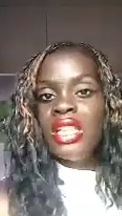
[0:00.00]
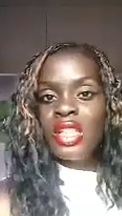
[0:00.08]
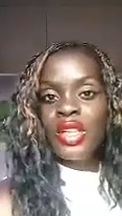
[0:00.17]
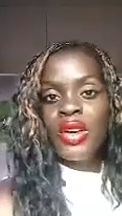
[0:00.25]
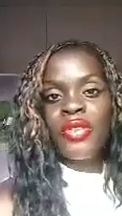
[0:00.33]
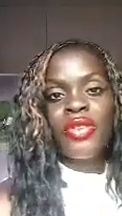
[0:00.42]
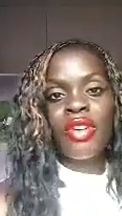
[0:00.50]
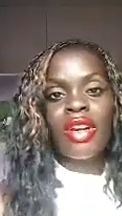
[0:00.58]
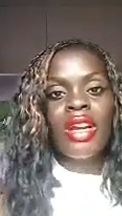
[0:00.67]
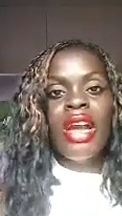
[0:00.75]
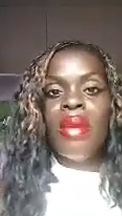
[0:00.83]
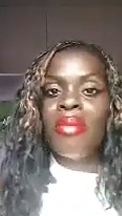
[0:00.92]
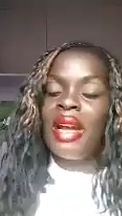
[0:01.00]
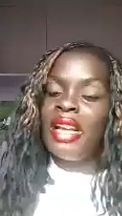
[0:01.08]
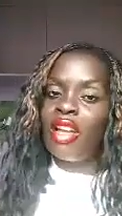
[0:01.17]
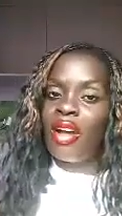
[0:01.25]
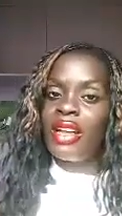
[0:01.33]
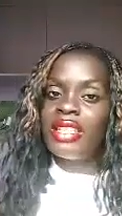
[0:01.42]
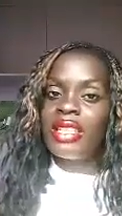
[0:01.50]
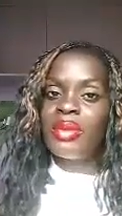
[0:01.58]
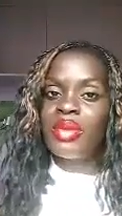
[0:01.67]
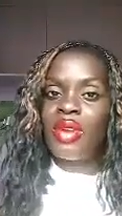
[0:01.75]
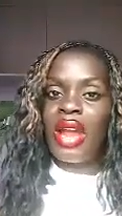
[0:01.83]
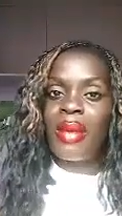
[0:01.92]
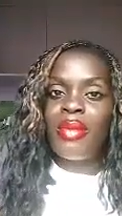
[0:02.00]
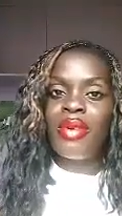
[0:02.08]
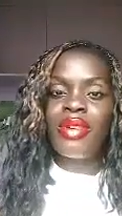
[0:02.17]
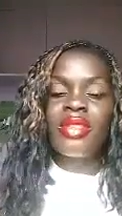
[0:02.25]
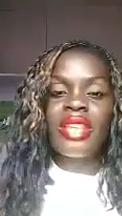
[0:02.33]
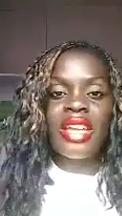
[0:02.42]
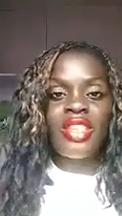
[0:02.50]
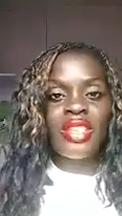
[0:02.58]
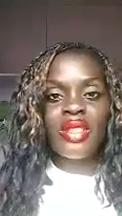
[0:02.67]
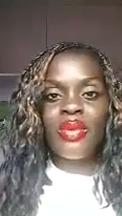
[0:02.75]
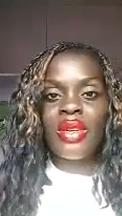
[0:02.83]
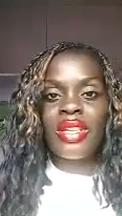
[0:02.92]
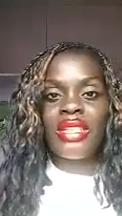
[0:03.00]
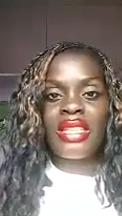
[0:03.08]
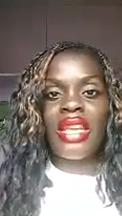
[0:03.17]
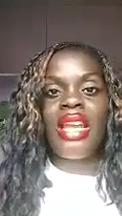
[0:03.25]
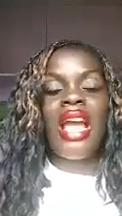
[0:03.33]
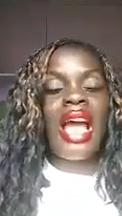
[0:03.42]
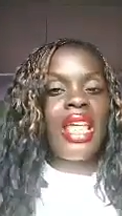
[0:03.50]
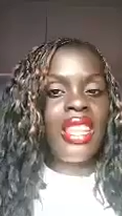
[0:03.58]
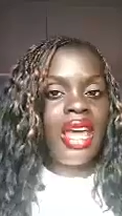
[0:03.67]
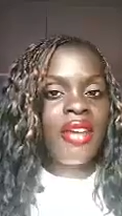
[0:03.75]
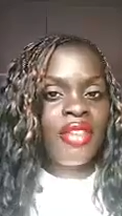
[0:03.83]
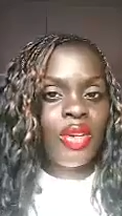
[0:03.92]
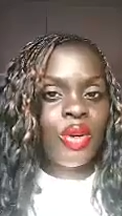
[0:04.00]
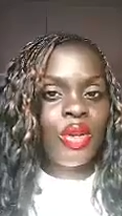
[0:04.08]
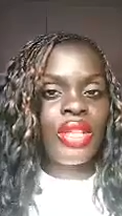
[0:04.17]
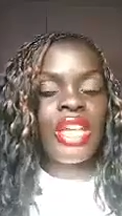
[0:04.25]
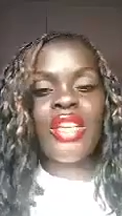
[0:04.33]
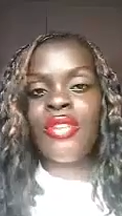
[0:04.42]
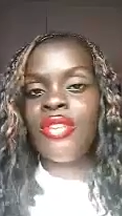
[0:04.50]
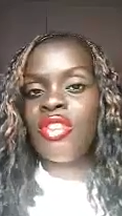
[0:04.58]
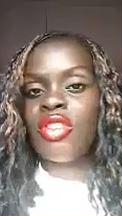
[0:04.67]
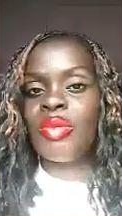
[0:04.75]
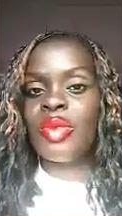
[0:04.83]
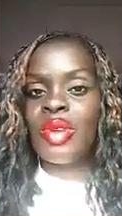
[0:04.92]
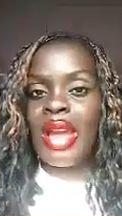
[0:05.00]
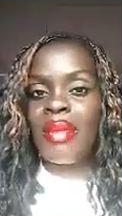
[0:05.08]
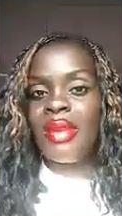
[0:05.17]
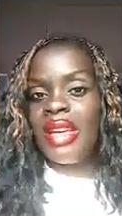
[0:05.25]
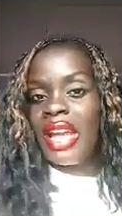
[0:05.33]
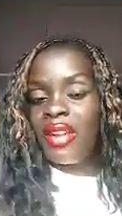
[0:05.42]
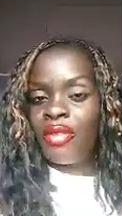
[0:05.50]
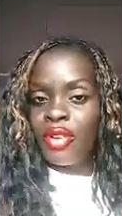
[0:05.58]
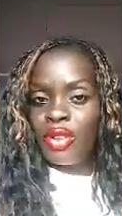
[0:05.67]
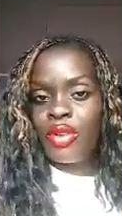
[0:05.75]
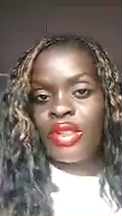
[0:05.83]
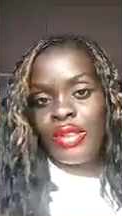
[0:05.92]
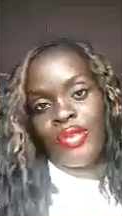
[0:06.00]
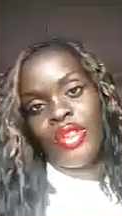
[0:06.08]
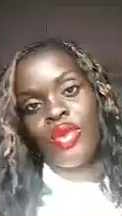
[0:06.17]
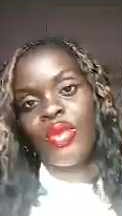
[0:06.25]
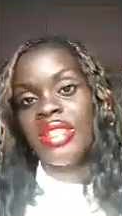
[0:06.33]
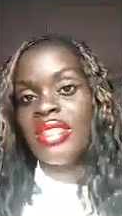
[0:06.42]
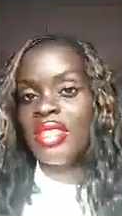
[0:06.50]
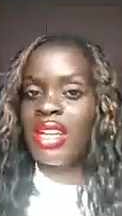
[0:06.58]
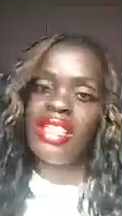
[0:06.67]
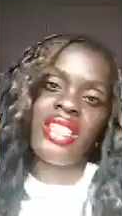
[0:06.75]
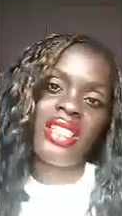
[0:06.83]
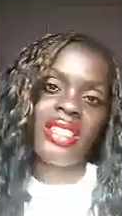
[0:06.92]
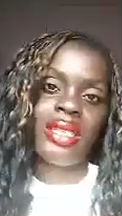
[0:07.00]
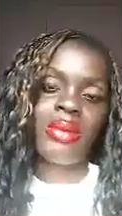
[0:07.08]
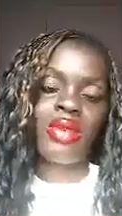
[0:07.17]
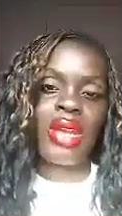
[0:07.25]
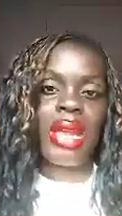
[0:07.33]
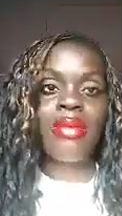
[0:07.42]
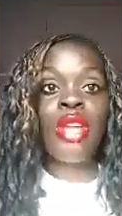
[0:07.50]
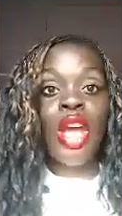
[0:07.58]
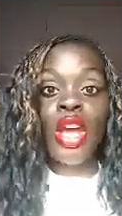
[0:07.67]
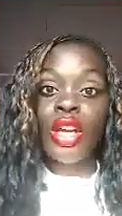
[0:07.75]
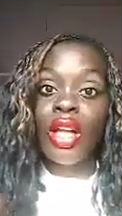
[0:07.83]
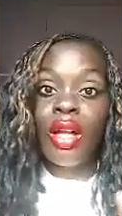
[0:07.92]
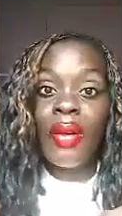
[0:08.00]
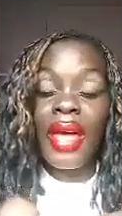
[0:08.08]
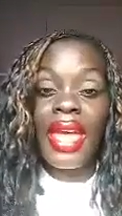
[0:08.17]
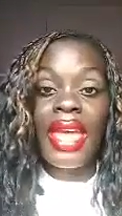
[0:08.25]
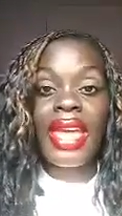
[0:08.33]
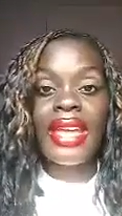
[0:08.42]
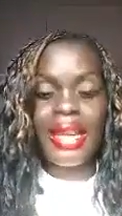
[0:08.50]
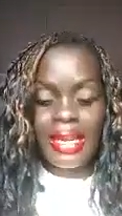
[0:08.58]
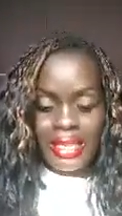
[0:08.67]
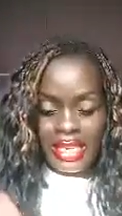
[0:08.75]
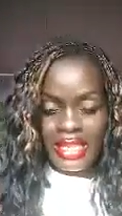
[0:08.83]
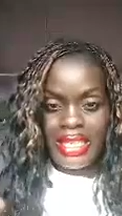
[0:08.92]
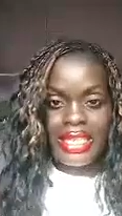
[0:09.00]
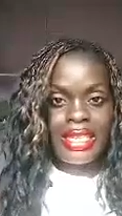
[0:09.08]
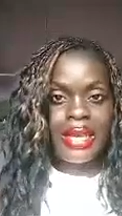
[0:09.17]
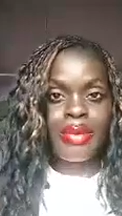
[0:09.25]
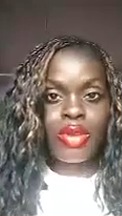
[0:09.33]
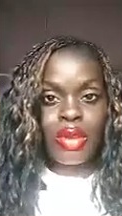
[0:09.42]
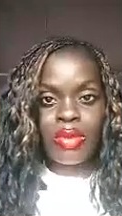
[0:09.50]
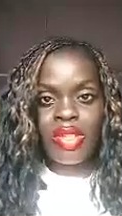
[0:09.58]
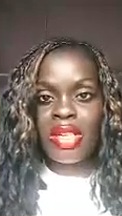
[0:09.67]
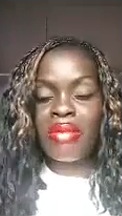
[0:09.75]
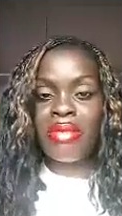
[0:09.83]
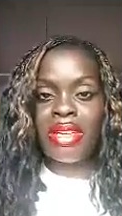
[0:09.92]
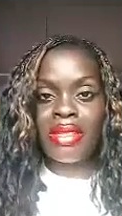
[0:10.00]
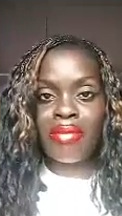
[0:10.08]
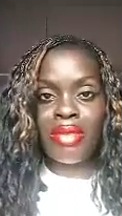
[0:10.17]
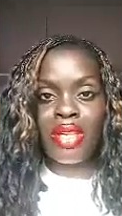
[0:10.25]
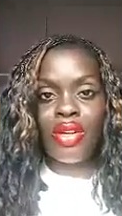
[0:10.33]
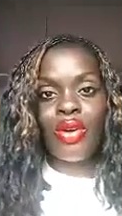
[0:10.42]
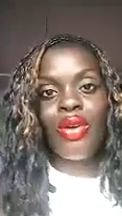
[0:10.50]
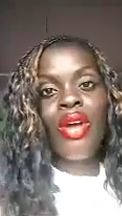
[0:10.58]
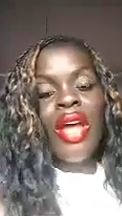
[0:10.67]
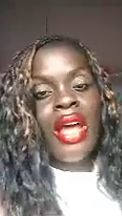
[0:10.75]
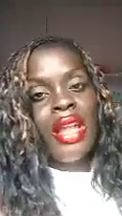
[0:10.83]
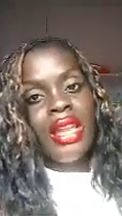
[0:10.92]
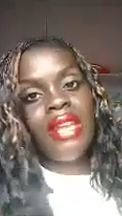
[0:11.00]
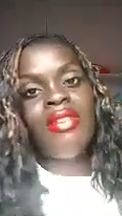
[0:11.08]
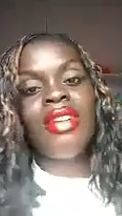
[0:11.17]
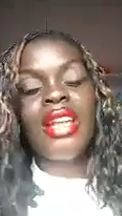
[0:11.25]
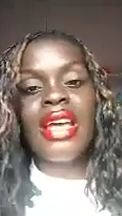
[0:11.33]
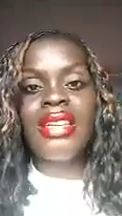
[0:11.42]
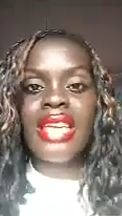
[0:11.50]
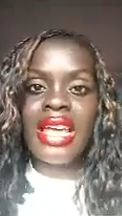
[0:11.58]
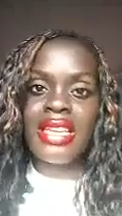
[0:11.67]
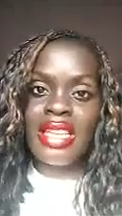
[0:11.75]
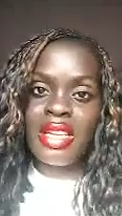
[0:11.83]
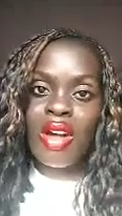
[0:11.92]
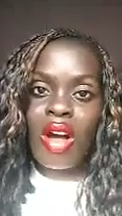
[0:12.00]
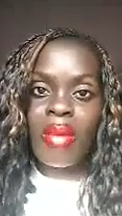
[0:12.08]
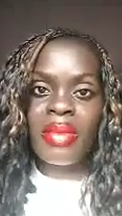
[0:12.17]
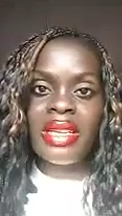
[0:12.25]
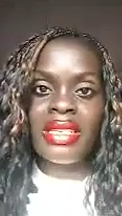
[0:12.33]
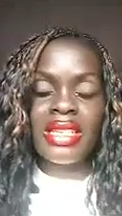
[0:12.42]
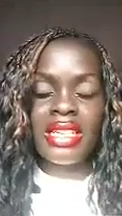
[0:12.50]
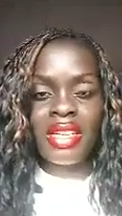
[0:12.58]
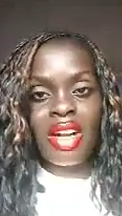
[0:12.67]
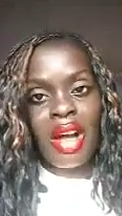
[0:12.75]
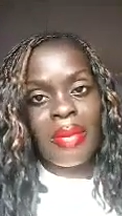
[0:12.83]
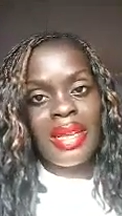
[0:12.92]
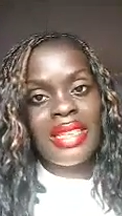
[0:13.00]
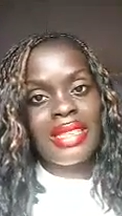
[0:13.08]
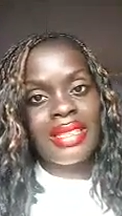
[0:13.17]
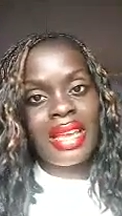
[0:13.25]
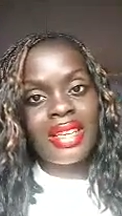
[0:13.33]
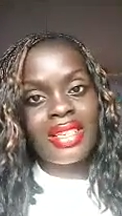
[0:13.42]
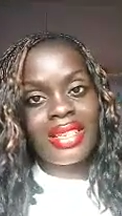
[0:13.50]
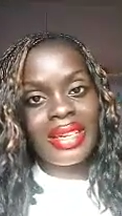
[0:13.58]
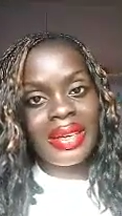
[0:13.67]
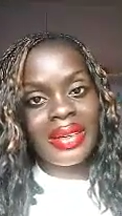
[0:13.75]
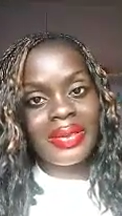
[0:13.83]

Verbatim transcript: So for my loyal subscribers, I just want to say I love you, thank you for subscribing and for those of you who has not yet subscribed, go ahead and hit the subscription button below, leave a like and a comment in the comment section.